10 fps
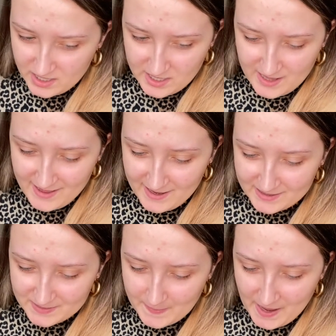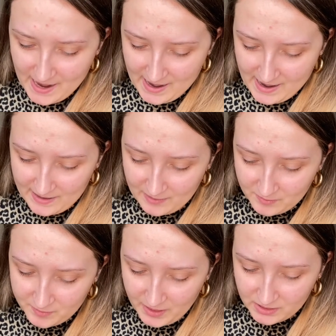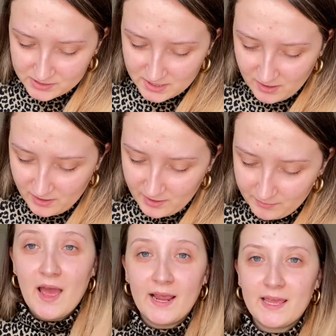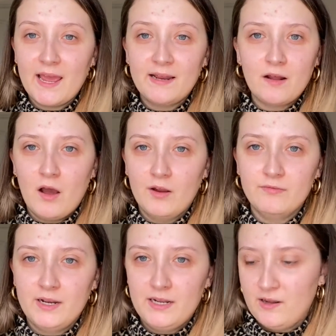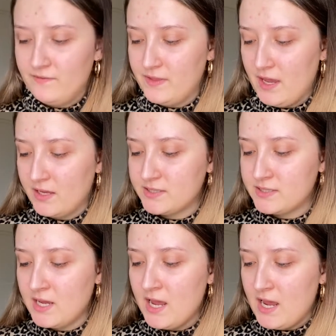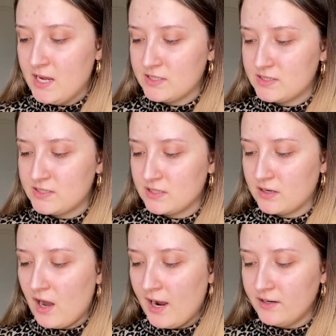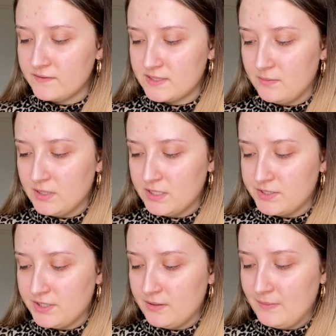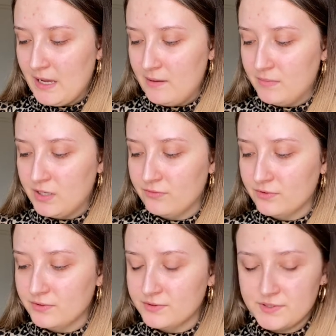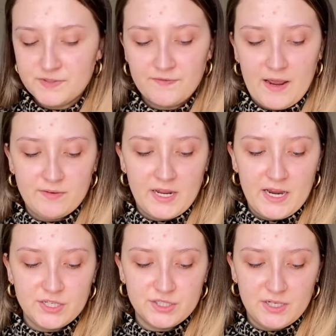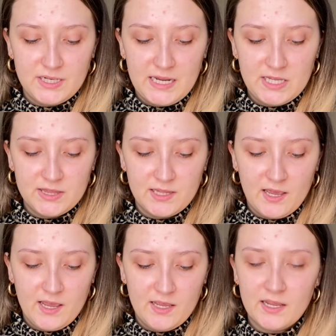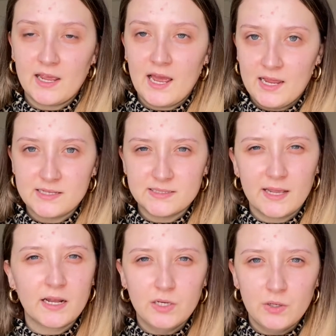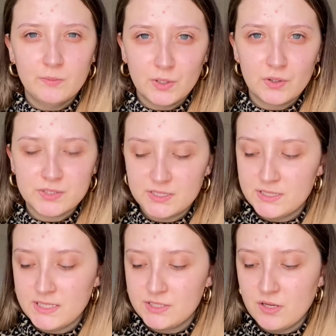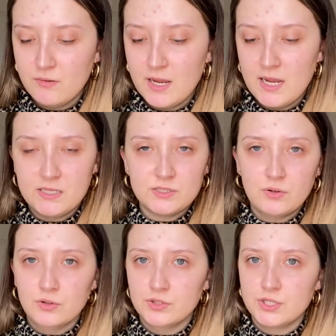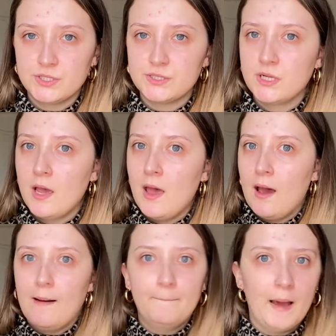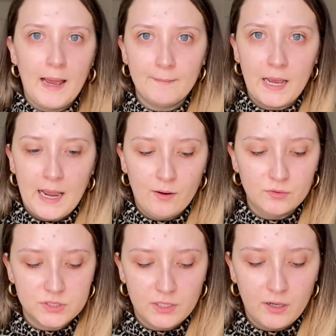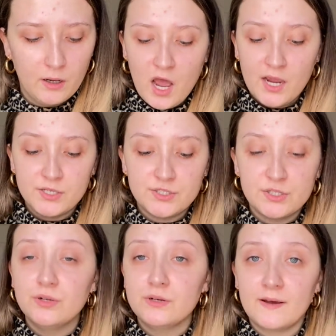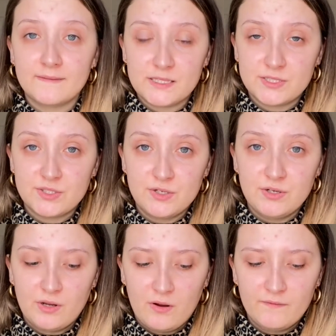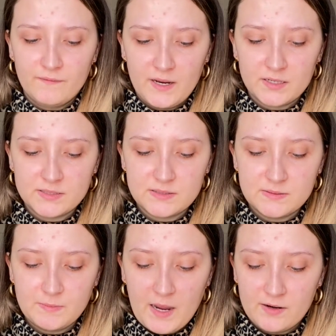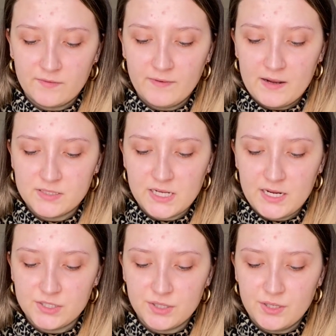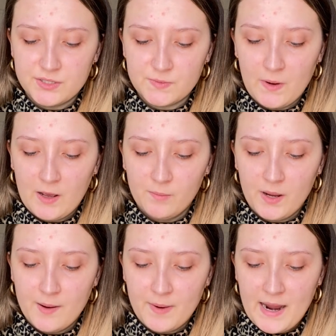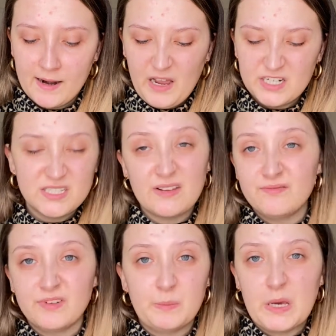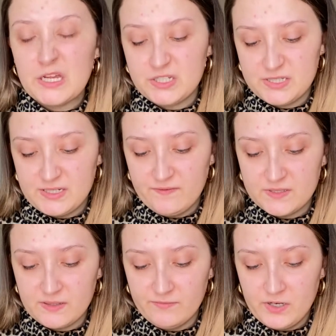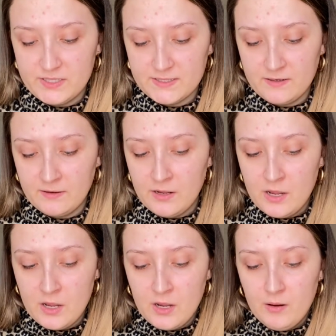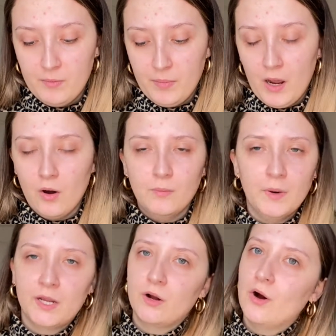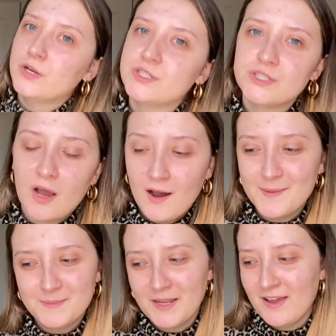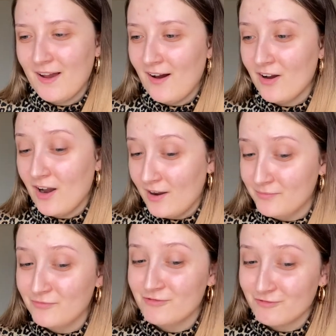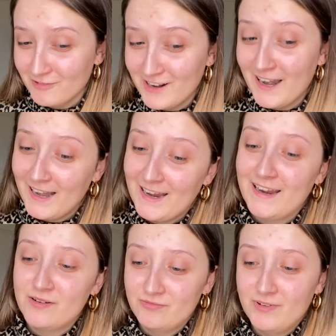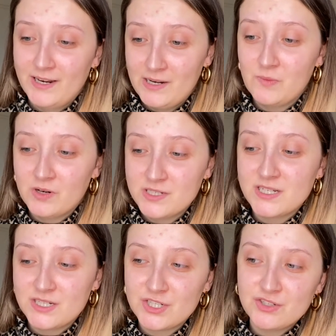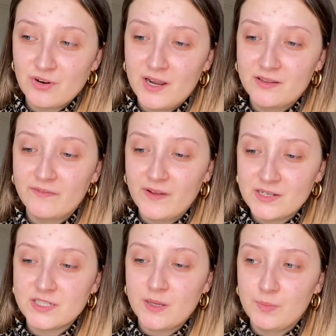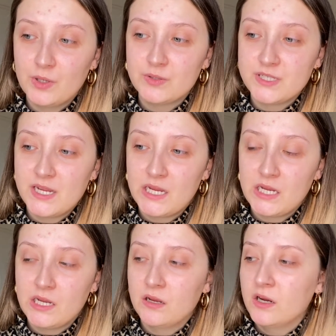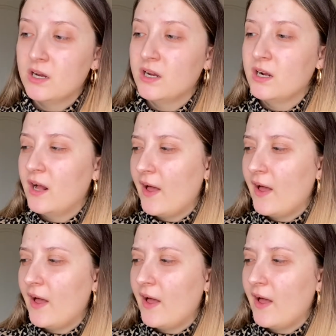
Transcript: hit pan big time. Again, I really love this. It's kind of similar to the Bare Minerals foundation in that it has like a luminosity to it. It's not just a matte powder. I do love the Studio Fix powder foundation as well by MAC. I just haven't repurchased it for some reason, but oh my gosh, I'm really wanting to try the Fenty Beauty. I